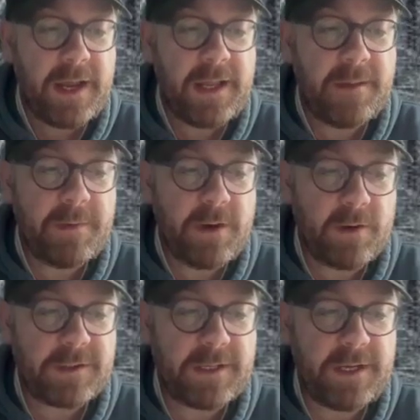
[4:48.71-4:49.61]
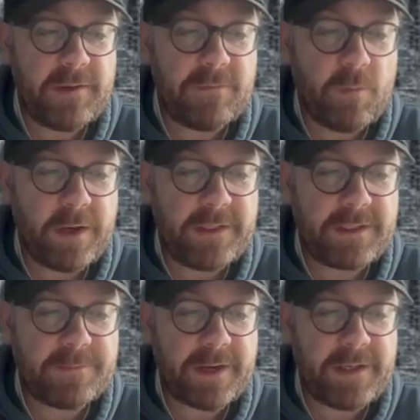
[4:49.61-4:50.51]
in the monotony of white
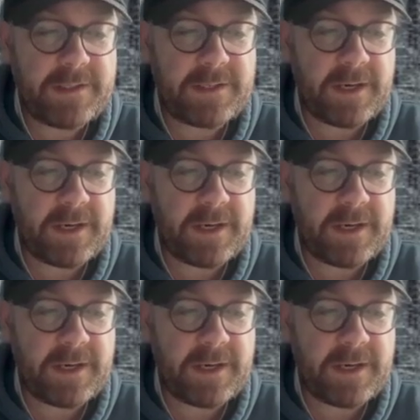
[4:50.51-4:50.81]
space